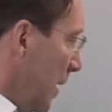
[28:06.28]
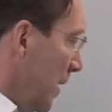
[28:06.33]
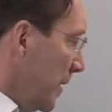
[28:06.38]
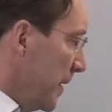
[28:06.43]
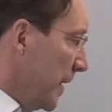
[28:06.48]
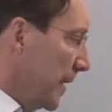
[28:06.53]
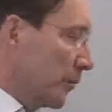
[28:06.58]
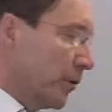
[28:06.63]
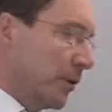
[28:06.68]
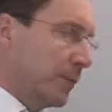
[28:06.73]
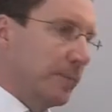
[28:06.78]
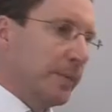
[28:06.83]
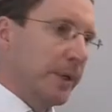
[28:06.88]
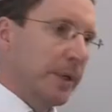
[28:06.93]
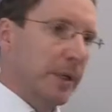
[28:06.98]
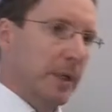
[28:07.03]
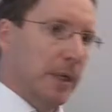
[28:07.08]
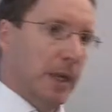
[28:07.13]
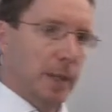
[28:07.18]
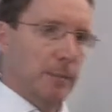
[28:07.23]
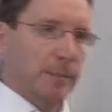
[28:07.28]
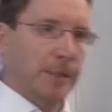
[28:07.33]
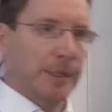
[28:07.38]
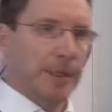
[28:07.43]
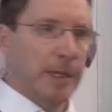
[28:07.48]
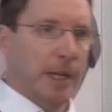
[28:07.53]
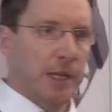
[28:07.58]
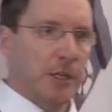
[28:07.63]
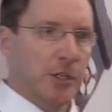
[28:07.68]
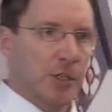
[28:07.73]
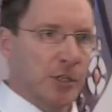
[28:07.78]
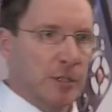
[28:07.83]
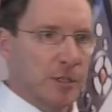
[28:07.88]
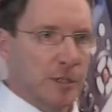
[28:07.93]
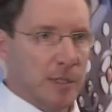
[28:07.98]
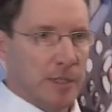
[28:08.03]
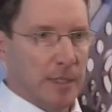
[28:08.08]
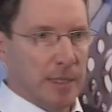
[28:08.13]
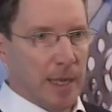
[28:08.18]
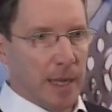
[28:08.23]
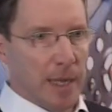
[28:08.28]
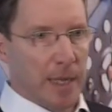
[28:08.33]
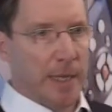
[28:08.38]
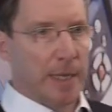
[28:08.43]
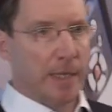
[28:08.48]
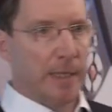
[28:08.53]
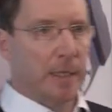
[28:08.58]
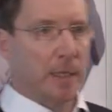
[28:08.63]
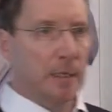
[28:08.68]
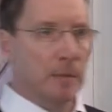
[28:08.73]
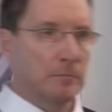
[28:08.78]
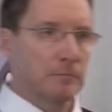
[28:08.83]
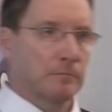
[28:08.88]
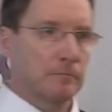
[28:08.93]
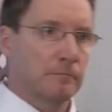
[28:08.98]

There could be applications like